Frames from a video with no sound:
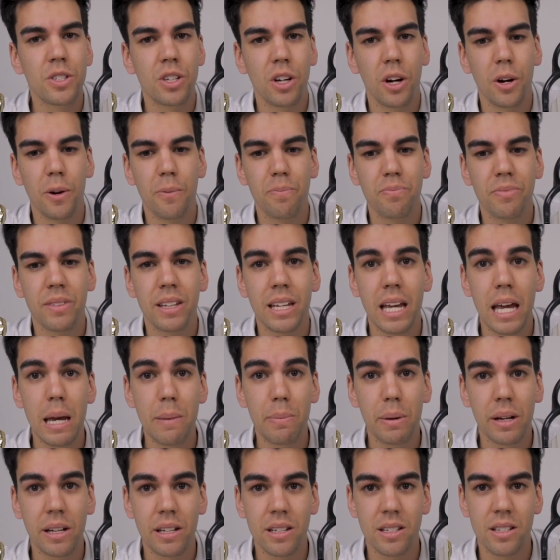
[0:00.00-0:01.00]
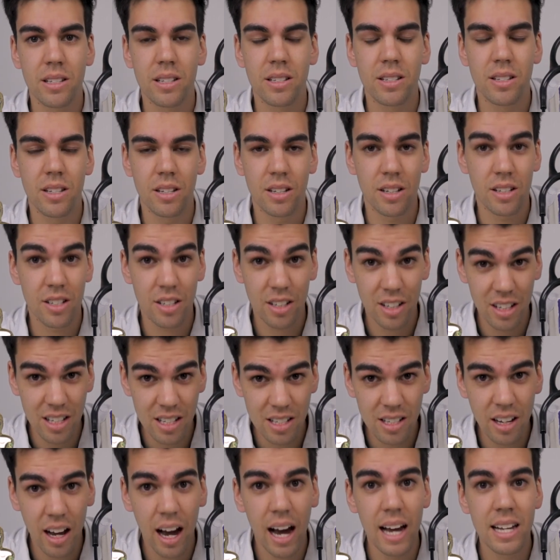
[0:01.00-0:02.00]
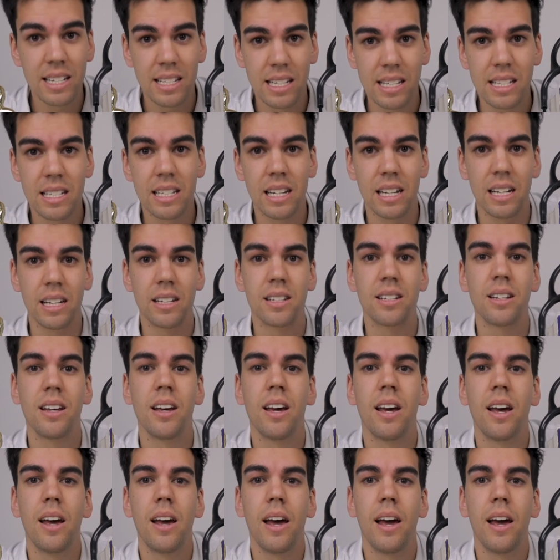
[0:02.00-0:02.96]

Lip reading: So keep it concise, succinct,